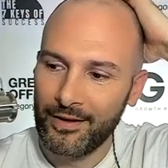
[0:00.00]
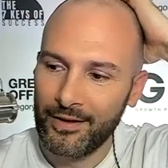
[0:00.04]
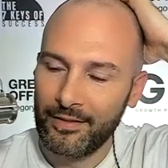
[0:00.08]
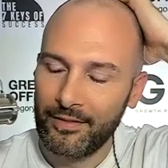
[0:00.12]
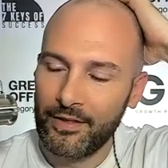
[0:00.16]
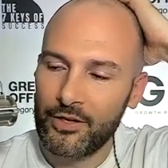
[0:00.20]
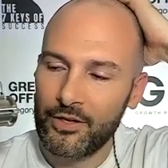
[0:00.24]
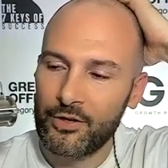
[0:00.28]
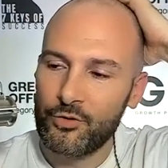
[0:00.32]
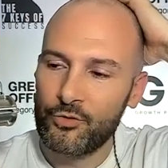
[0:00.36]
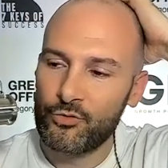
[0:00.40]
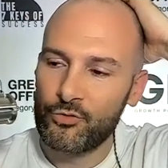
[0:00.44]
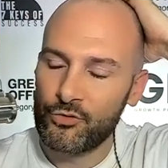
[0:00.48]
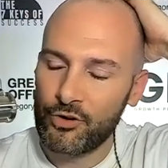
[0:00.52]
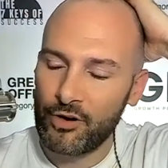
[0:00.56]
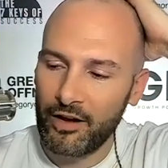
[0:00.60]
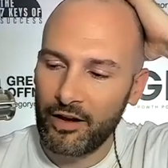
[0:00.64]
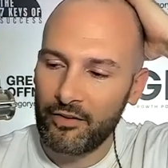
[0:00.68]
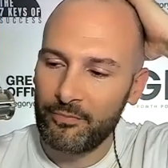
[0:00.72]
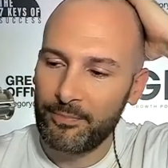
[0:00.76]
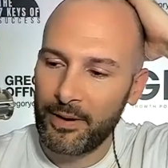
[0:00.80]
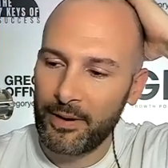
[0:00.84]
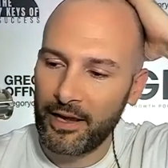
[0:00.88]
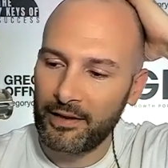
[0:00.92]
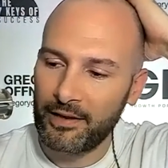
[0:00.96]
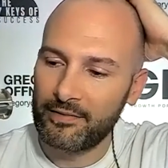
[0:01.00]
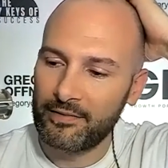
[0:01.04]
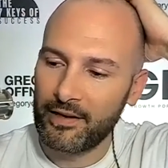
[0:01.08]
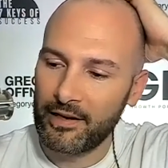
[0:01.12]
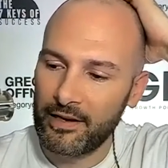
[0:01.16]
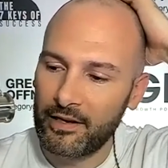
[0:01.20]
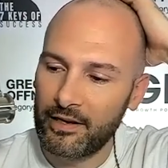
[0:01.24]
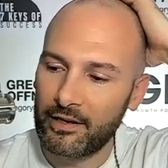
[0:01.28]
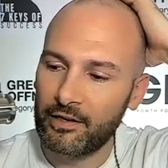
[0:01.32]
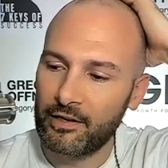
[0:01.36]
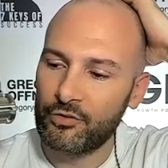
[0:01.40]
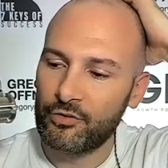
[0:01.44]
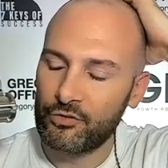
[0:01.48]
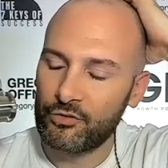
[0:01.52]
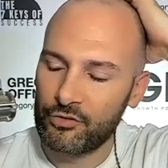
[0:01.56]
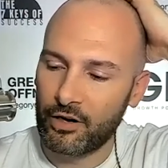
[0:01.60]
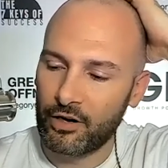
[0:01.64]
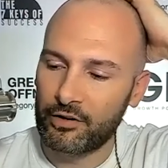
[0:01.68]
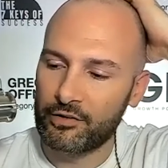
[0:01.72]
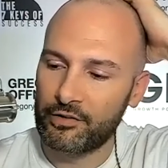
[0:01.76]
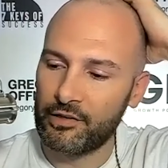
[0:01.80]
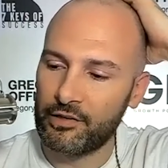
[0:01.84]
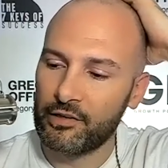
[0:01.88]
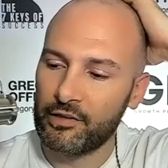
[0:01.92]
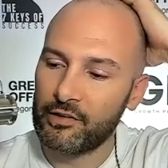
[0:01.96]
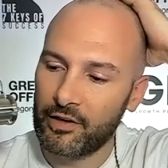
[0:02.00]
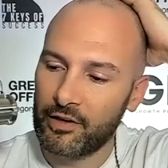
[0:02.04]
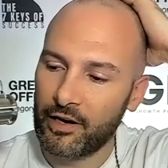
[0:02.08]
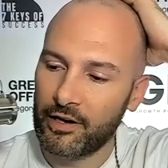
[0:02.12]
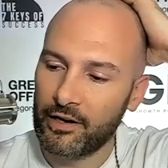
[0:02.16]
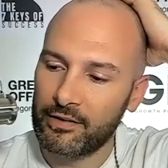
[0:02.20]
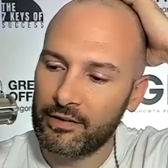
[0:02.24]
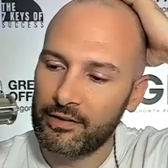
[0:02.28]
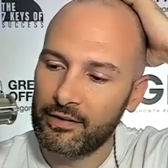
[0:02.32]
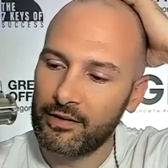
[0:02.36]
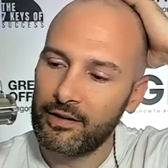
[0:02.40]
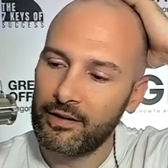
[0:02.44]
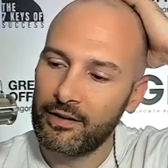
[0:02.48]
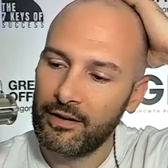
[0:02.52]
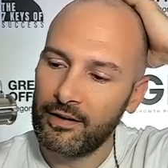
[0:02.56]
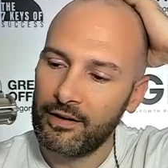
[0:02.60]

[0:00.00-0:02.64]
that you drive past any construction site